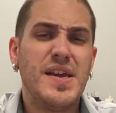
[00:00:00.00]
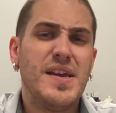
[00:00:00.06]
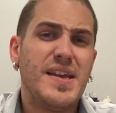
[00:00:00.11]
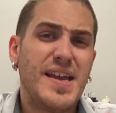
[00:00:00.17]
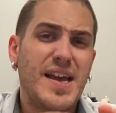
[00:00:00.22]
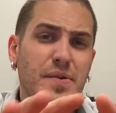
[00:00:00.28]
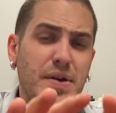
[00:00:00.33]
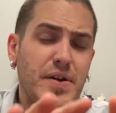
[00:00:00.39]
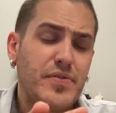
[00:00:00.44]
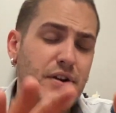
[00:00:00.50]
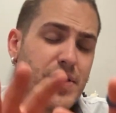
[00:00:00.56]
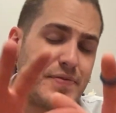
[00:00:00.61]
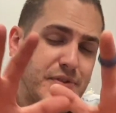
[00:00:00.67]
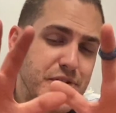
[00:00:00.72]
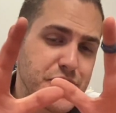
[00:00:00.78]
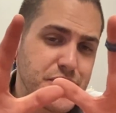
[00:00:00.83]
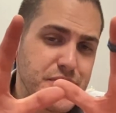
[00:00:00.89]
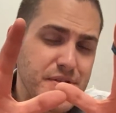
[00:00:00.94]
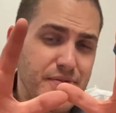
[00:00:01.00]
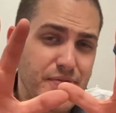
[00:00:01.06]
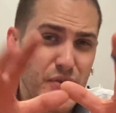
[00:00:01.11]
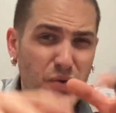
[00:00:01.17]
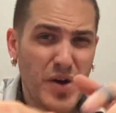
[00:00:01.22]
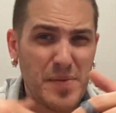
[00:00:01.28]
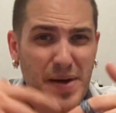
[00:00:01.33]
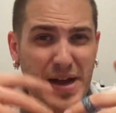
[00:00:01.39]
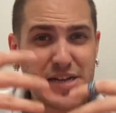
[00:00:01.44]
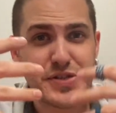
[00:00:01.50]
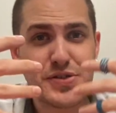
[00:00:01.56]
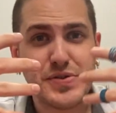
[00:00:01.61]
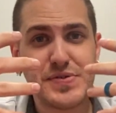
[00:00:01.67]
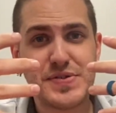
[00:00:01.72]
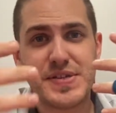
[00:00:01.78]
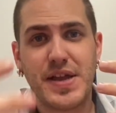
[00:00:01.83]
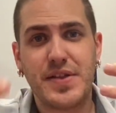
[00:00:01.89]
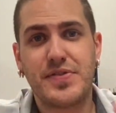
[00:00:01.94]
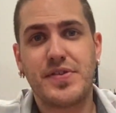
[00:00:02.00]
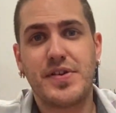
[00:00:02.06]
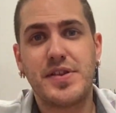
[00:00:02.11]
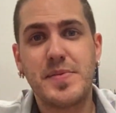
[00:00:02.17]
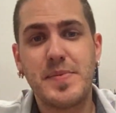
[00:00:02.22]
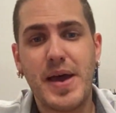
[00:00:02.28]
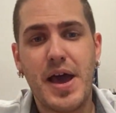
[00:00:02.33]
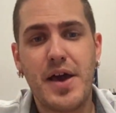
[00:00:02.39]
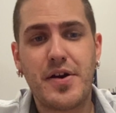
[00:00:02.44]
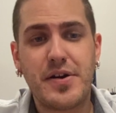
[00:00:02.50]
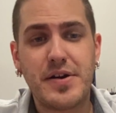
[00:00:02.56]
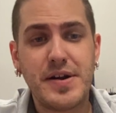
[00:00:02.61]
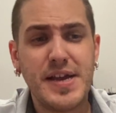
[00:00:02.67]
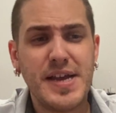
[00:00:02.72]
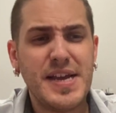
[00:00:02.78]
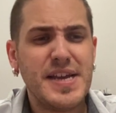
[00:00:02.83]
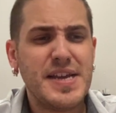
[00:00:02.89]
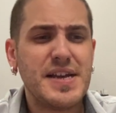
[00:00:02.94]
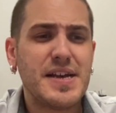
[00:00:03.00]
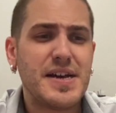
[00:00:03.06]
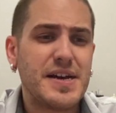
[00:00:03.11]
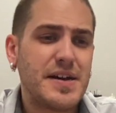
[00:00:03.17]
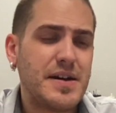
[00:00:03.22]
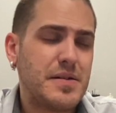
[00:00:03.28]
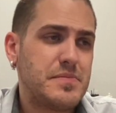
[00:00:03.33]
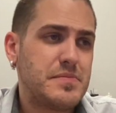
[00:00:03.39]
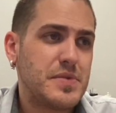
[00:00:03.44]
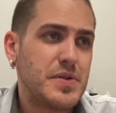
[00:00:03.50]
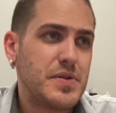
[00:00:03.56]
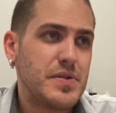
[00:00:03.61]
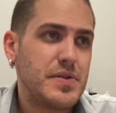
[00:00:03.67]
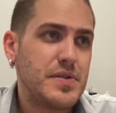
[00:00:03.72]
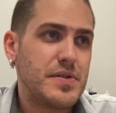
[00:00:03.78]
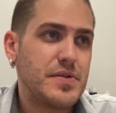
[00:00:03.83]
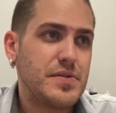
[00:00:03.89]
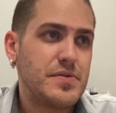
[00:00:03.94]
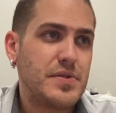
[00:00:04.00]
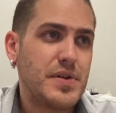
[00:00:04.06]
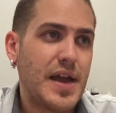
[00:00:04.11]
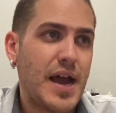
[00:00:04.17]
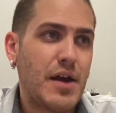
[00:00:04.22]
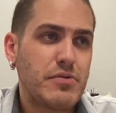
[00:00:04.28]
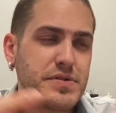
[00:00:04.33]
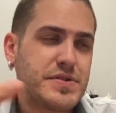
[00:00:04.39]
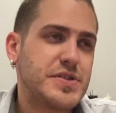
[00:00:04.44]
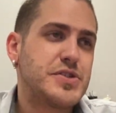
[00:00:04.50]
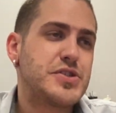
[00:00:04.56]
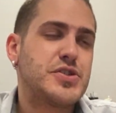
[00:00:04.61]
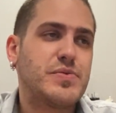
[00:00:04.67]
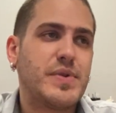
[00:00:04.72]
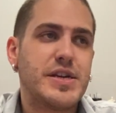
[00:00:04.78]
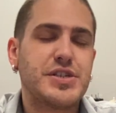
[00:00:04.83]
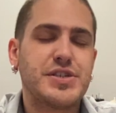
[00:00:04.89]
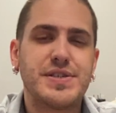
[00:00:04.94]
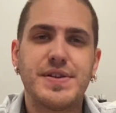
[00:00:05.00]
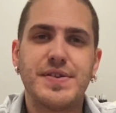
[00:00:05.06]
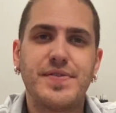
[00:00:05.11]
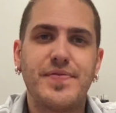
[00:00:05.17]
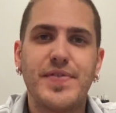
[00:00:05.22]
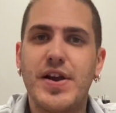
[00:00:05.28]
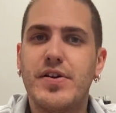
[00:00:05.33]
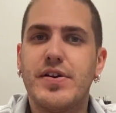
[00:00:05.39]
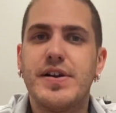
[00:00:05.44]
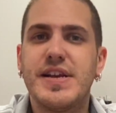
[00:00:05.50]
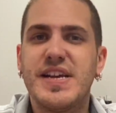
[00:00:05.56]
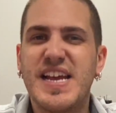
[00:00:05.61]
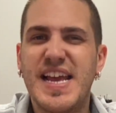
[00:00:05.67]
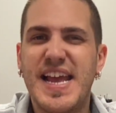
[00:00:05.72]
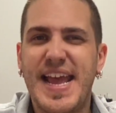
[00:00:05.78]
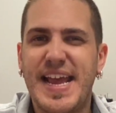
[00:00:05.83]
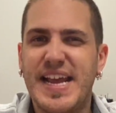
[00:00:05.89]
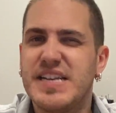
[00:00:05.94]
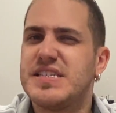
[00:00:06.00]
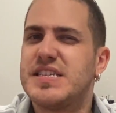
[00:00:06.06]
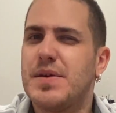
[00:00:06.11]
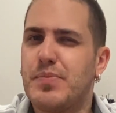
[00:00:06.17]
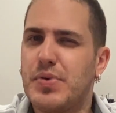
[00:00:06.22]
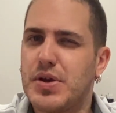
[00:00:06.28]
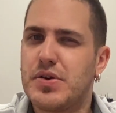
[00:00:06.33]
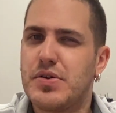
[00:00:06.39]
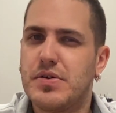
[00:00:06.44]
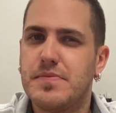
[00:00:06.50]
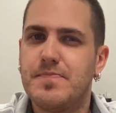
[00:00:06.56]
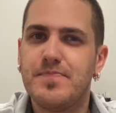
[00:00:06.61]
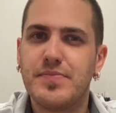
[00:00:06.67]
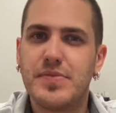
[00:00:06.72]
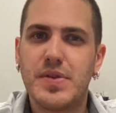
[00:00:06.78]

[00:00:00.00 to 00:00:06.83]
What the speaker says: However, if you want my two cents on the matter, our situation is very atypical.